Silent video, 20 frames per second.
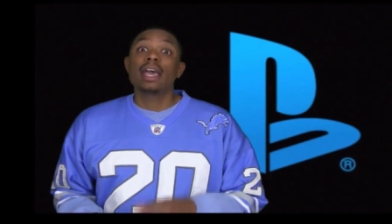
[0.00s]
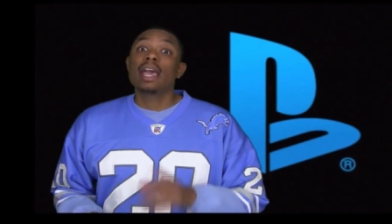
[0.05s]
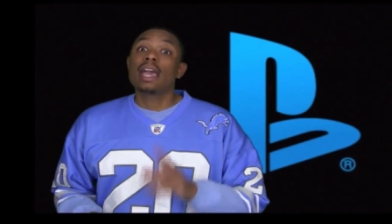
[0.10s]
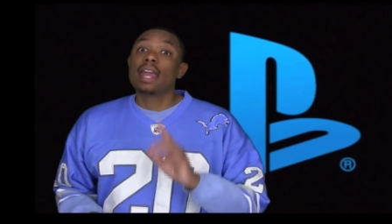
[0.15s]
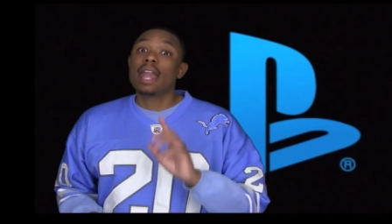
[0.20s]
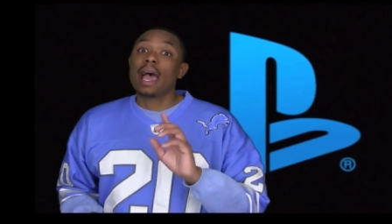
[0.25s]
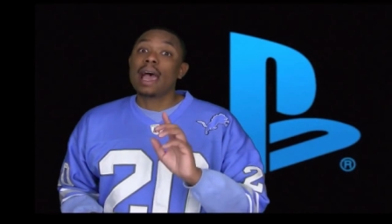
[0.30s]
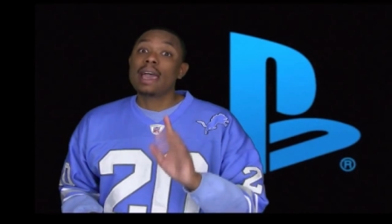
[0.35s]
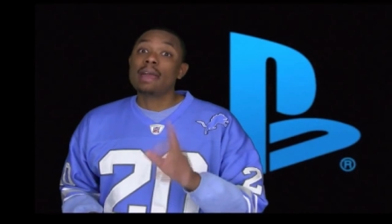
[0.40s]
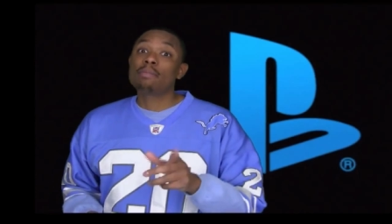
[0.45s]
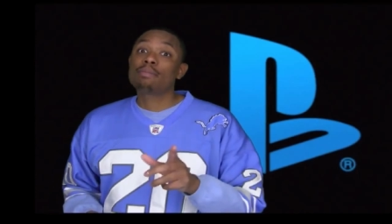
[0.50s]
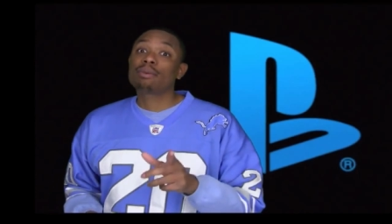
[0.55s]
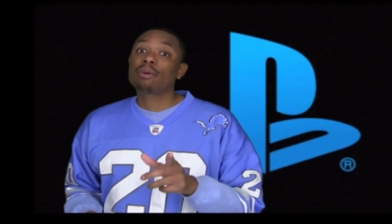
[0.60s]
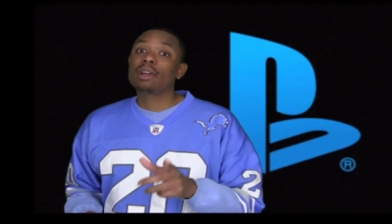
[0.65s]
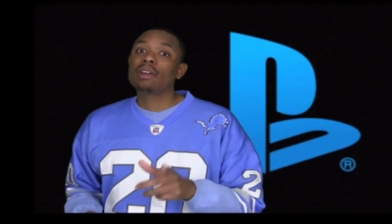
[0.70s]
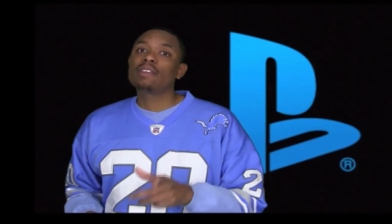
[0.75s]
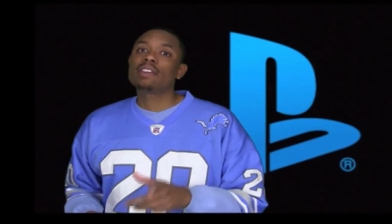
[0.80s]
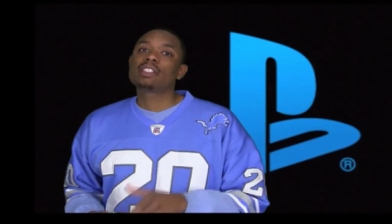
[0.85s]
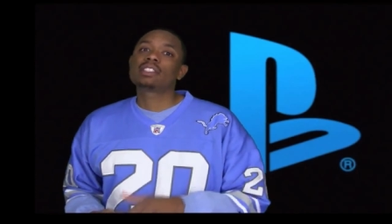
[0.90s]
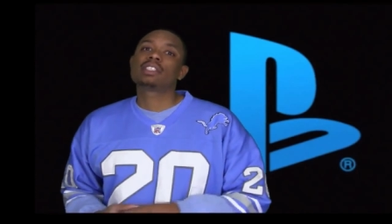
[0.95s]
And I had
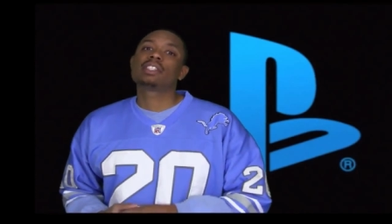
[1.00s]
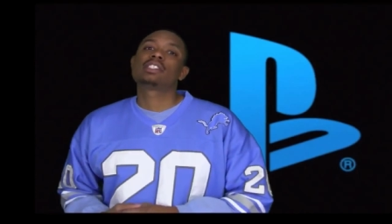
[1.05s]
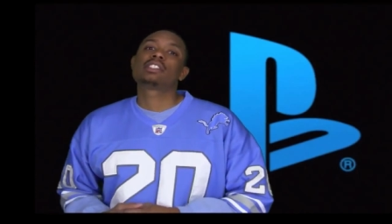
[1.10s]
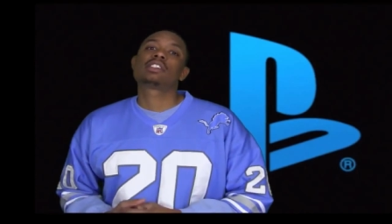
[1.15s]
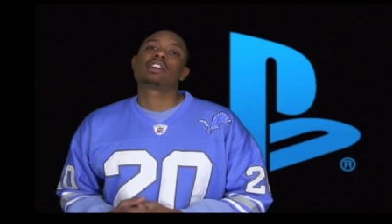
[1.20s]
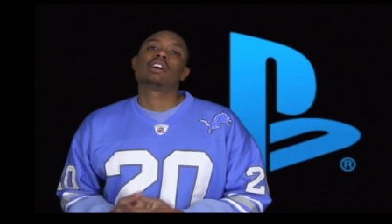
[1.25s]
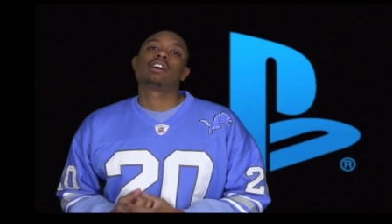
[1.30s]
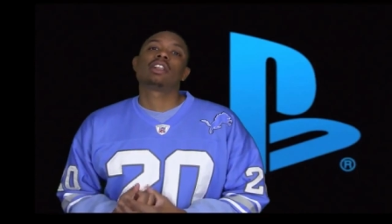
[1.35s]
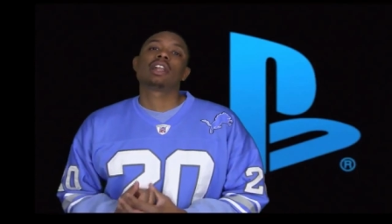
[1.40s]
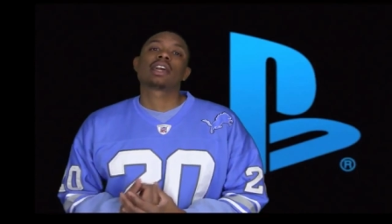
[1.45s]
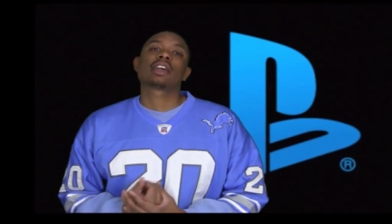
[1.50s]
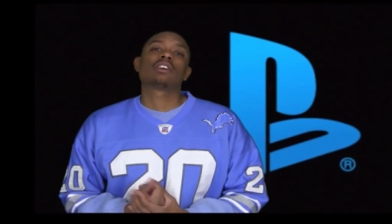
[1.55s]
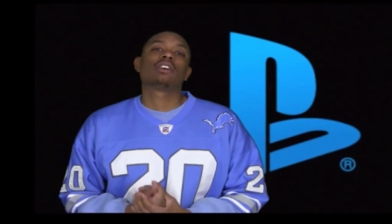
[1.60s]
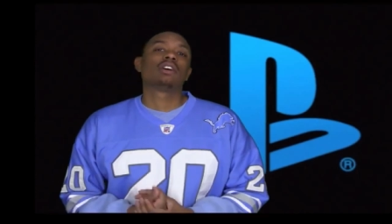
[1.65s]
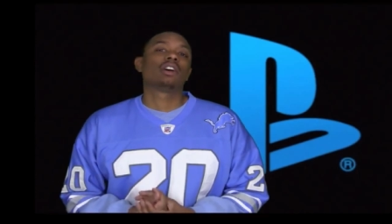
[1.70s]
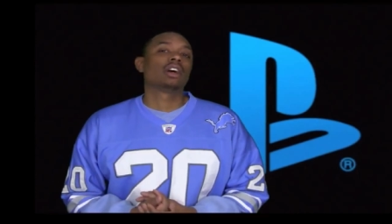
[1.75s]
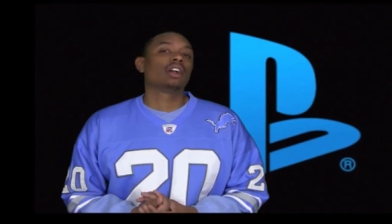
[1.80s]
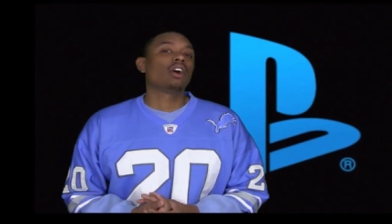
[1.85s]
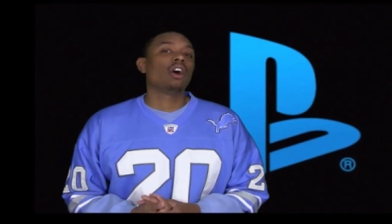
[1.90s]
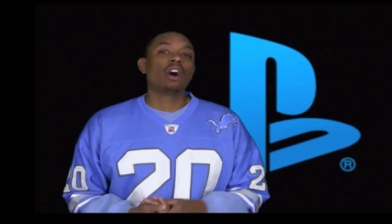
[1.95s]
previously saw, like,
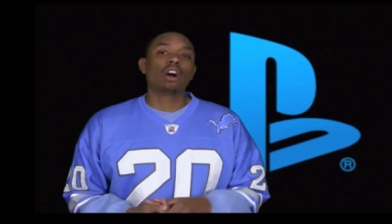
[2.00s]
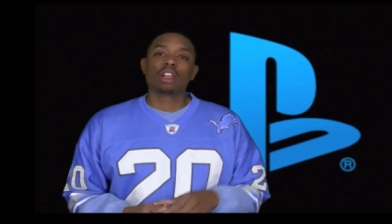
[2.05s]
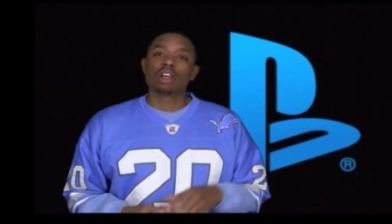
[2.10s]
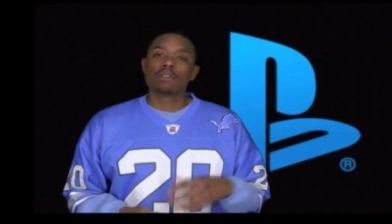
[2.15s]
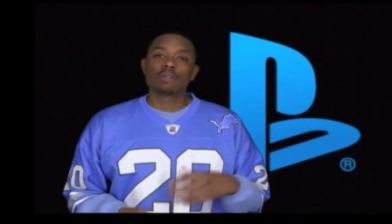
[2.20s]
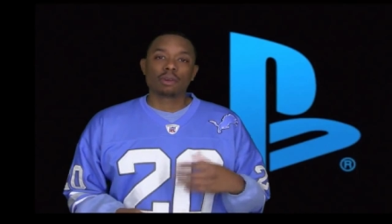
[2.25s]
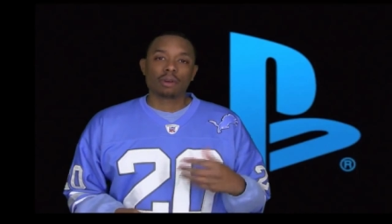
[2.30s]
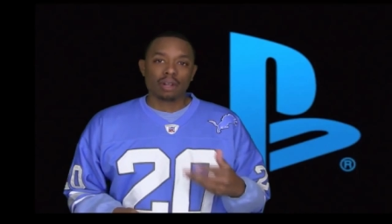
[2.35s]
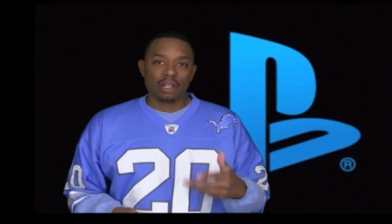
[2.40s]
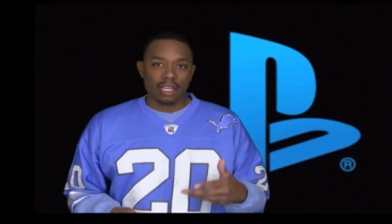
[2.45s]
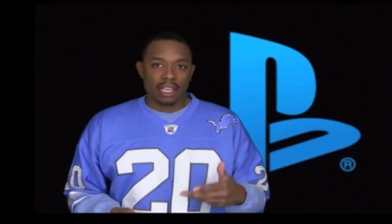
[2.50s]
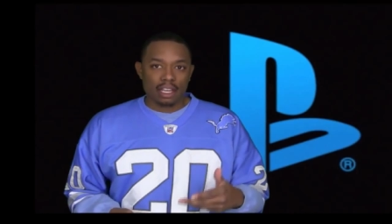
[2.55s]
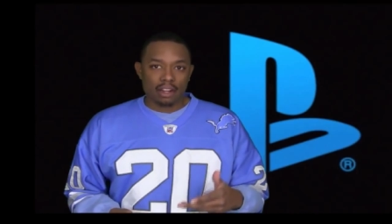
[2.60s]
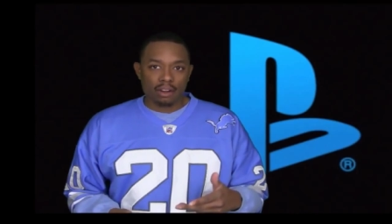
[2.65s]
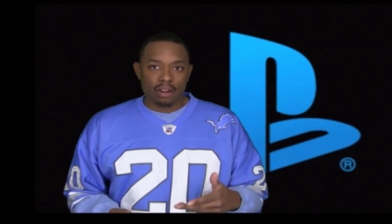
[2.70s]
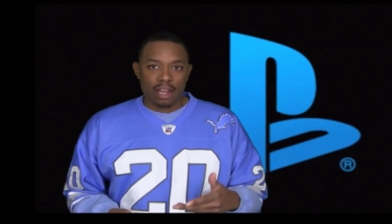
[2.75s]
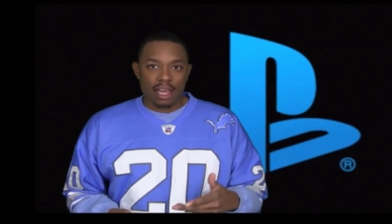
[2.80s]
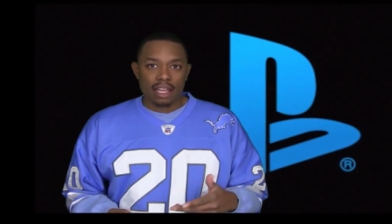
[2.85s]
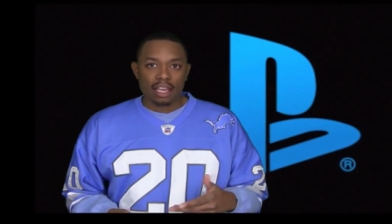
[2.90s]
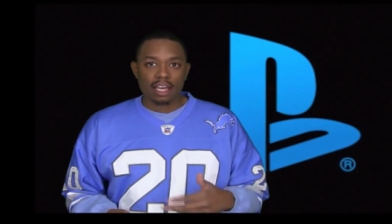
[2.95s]
all over on the
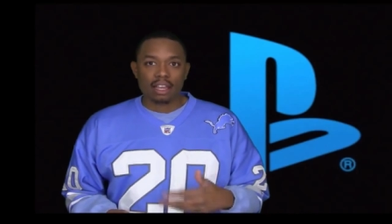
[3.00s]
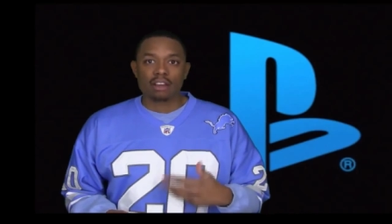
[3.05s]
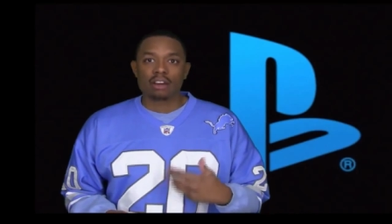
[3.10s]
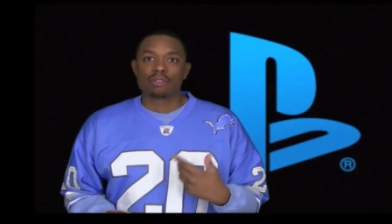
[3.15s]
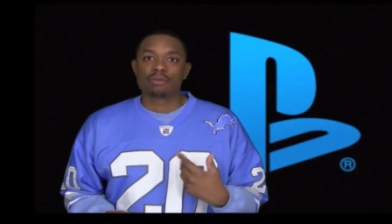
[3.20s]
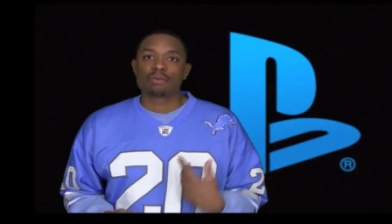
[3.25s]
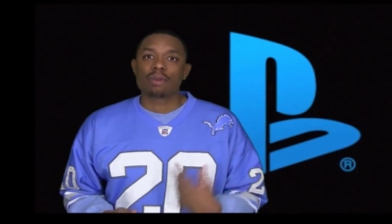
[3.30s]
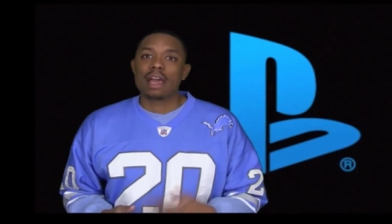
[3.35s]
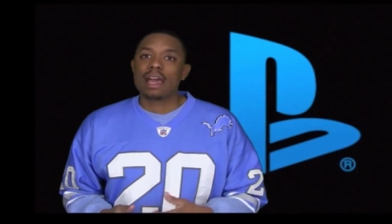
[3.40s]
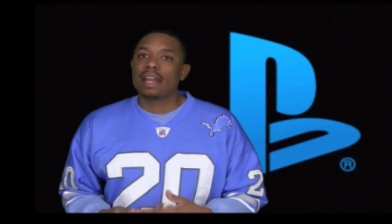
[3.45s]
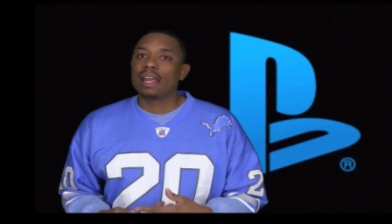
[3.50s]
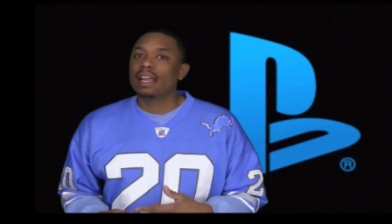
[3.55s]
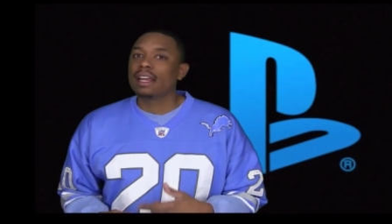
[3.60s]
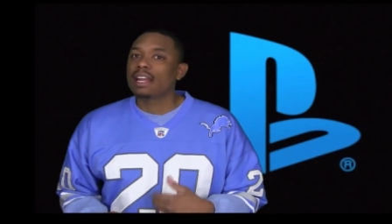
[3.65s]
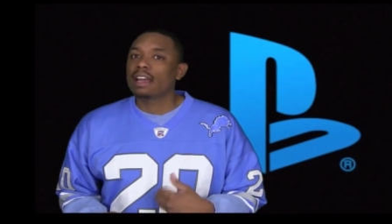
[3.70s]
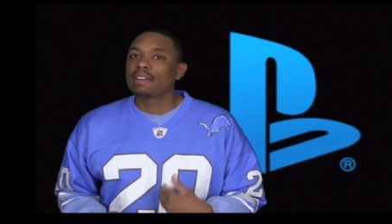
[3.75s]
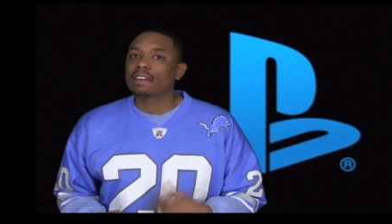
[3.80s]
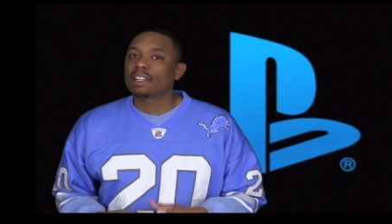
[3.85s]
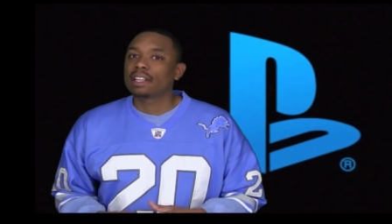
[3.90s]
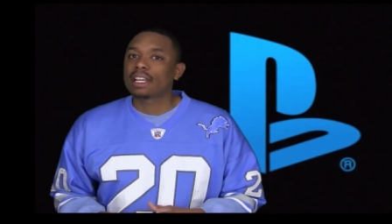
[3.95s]
internet, like on Reddit
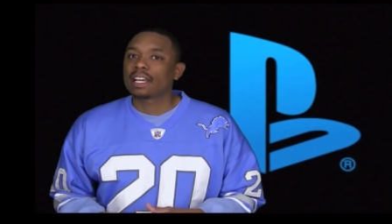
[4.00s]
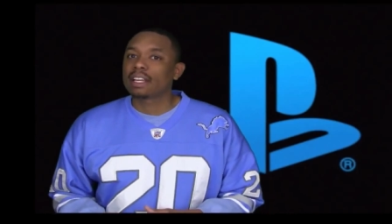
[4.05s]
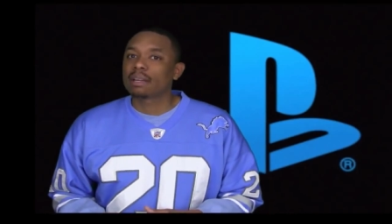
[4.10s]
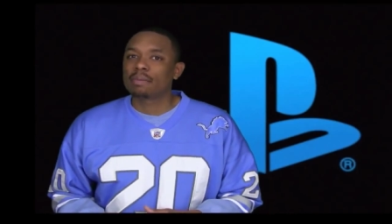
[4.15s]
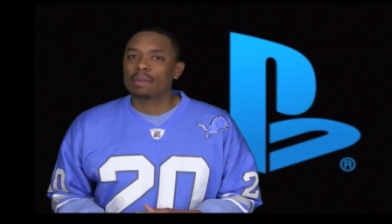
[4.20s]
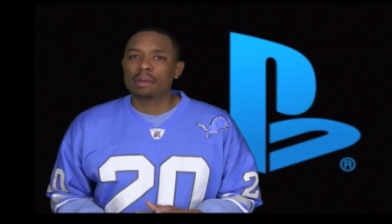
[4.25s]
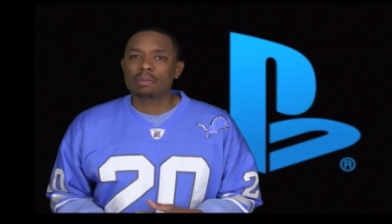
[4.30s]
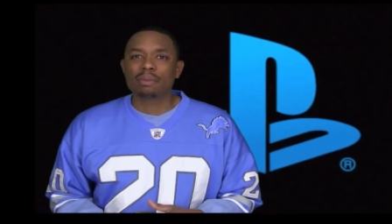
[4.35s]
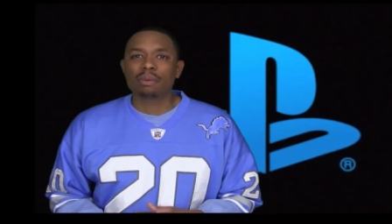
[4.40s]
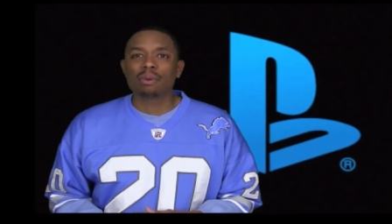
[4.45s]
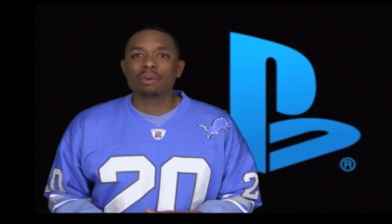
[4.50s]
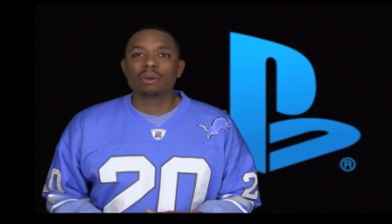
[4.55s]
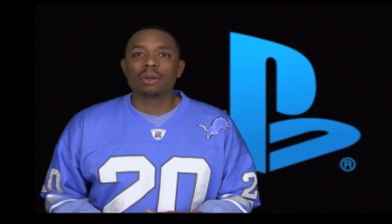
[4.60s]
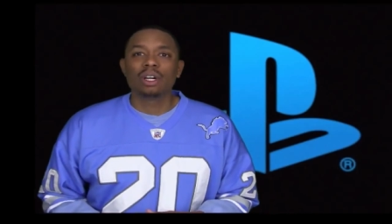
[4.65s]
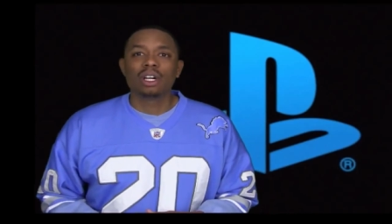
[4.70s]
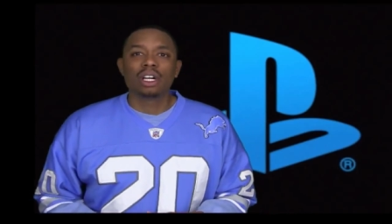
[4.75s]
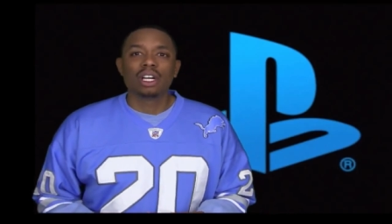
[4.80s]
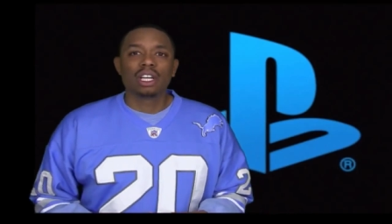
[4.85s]
and everything, the people,